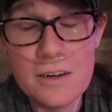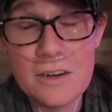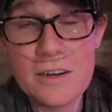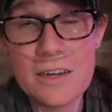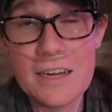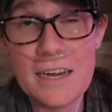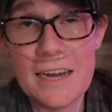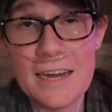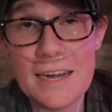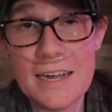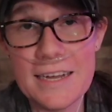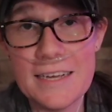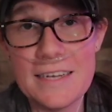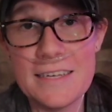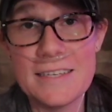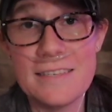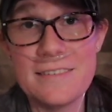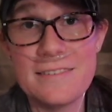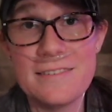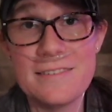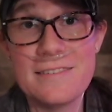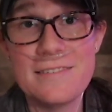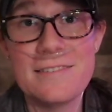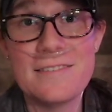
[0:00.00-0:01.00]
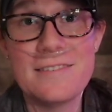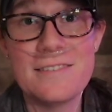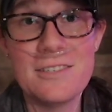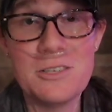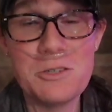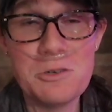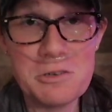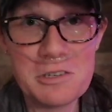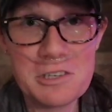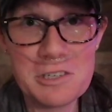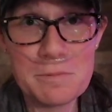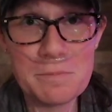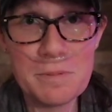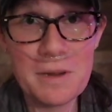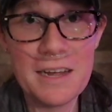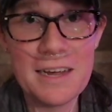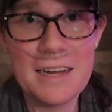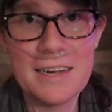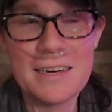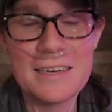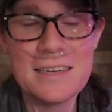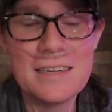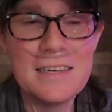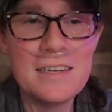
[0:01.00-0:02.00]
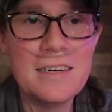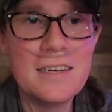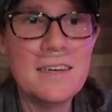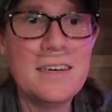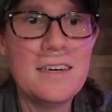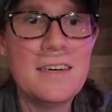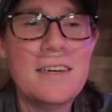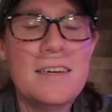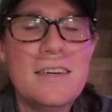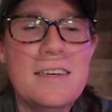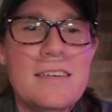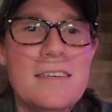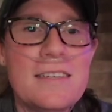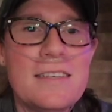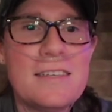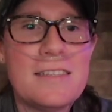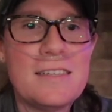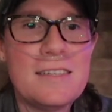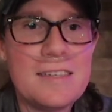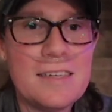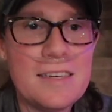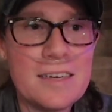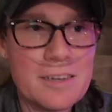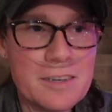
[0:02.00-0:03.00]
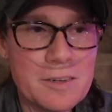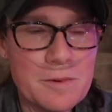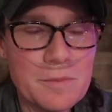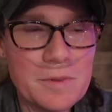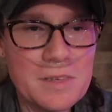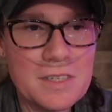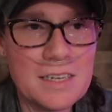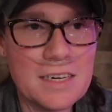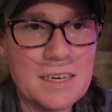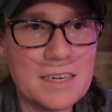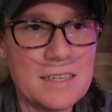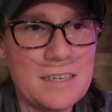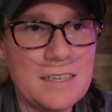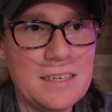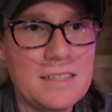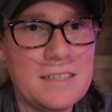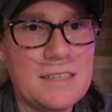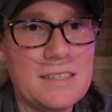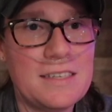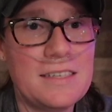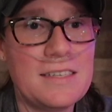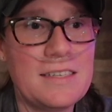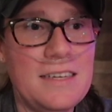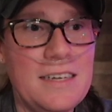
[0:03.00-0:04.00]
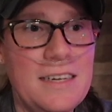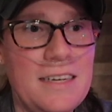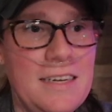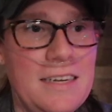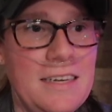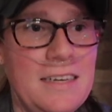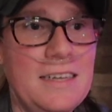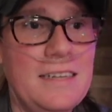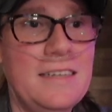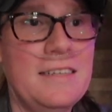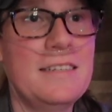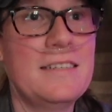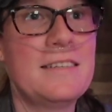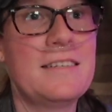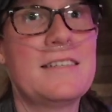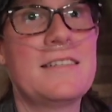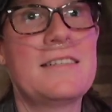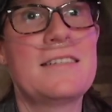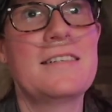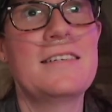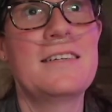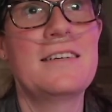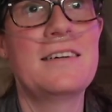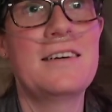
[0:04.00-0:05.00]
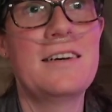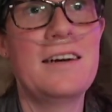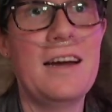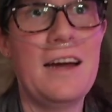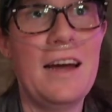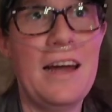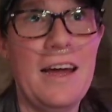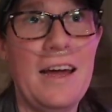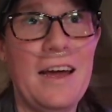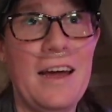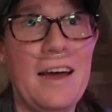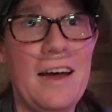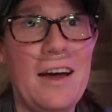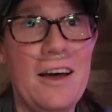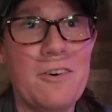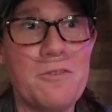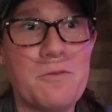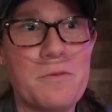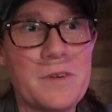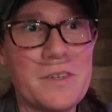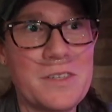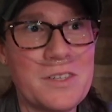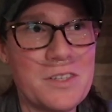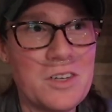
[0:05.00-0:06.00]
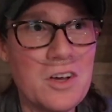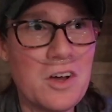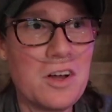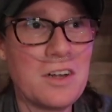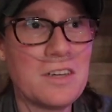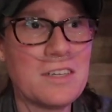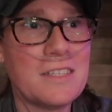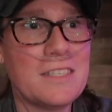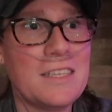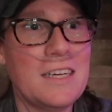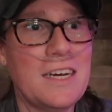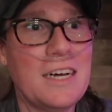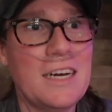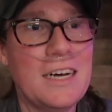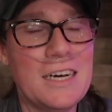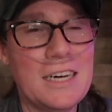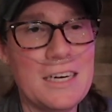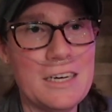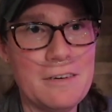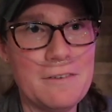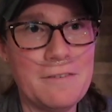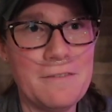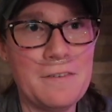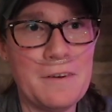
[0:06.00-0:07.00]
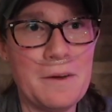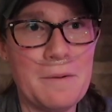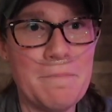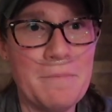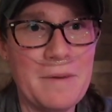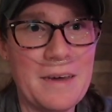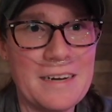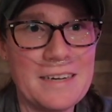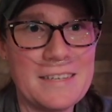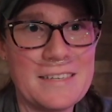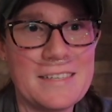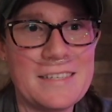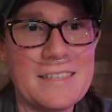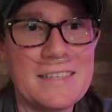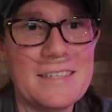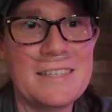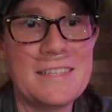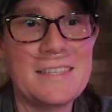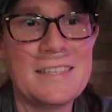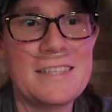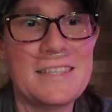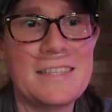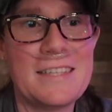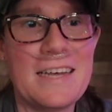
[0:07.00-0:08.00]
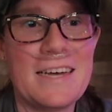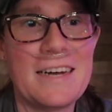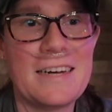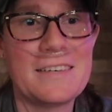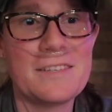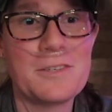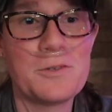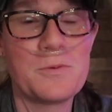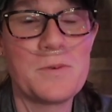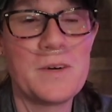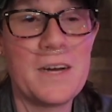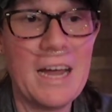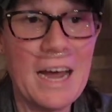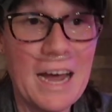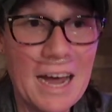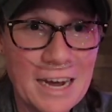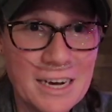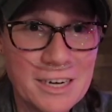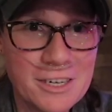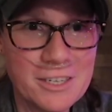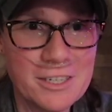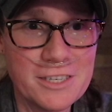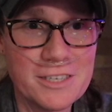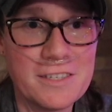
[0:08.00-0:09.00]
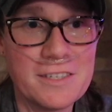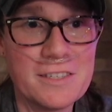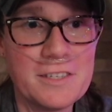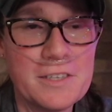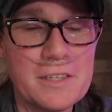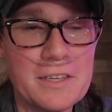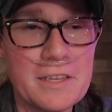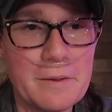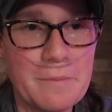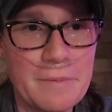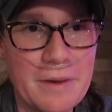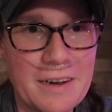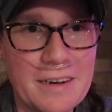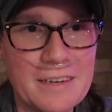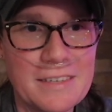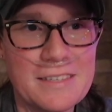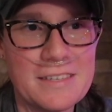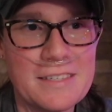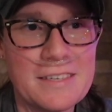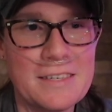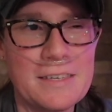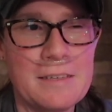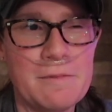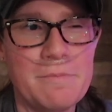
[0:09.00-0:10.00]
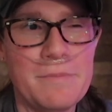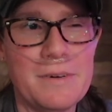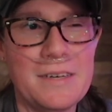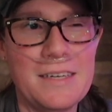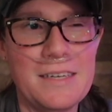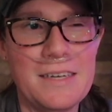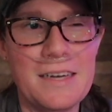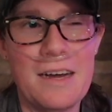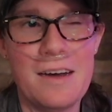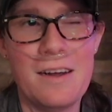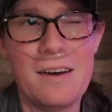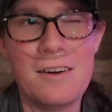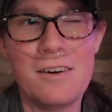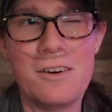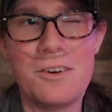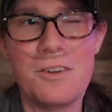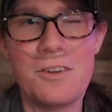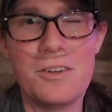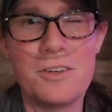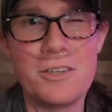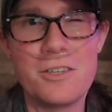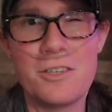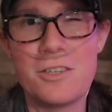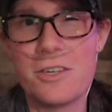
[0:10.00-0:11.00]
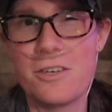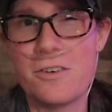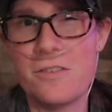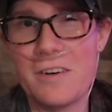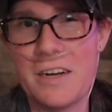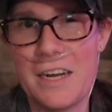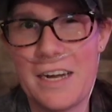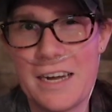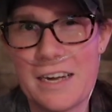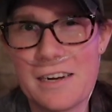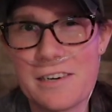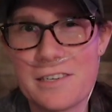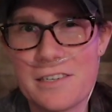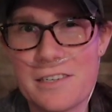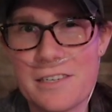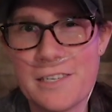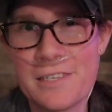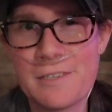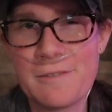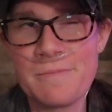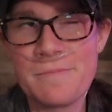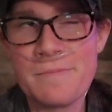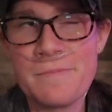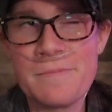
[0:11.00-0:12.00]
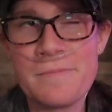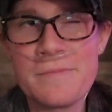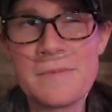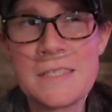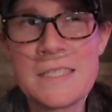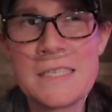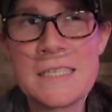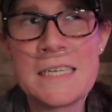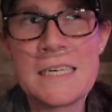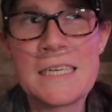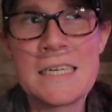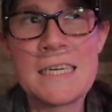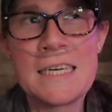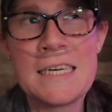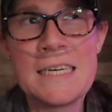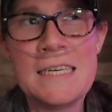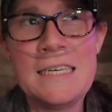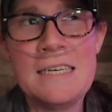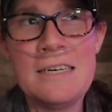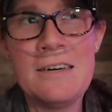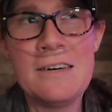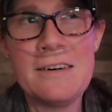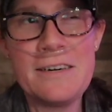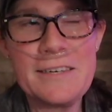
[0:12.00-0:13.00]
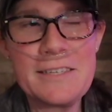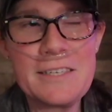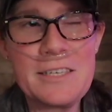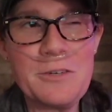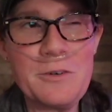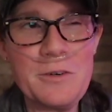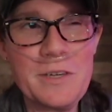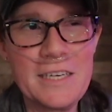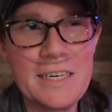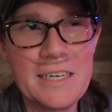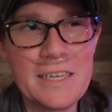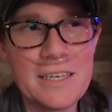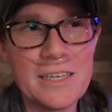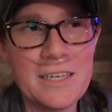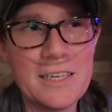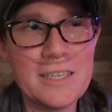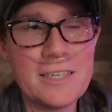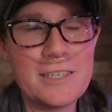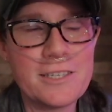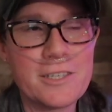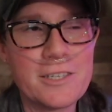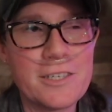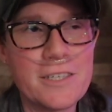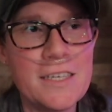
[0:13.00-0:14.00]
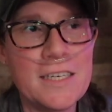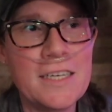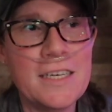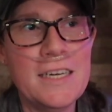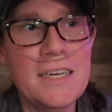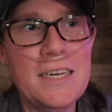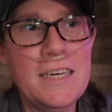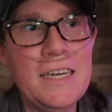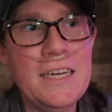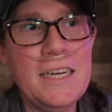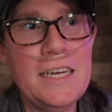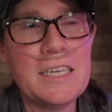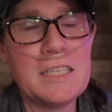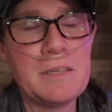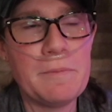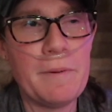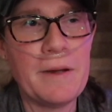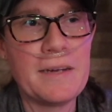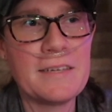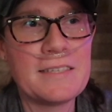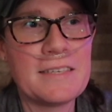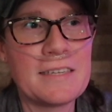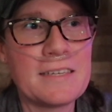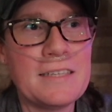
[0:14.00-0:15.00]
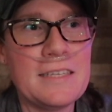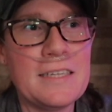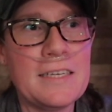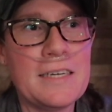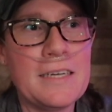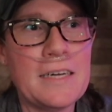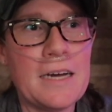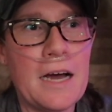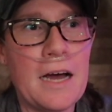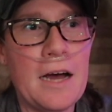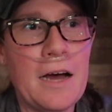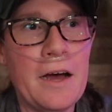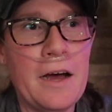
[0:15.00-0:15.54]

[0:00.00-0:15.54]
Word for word: okay, to explain, serum sickness is a result of a medicine that is a reaction to the medicine, but not an allergic reaction. Also in English, it's basically